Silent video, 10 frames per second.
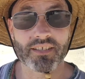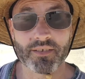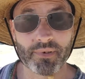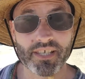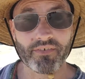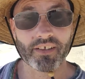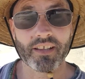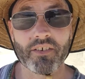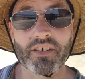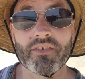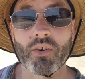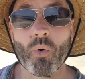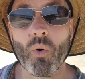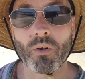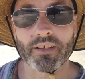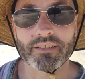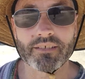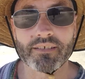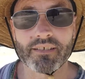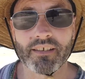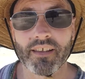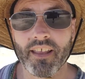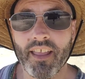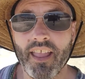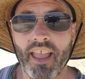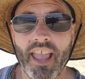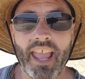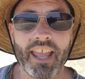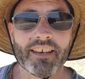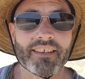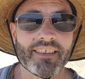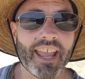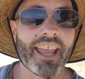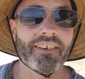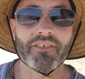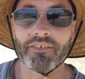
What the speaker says: and specifically on different organs. And that,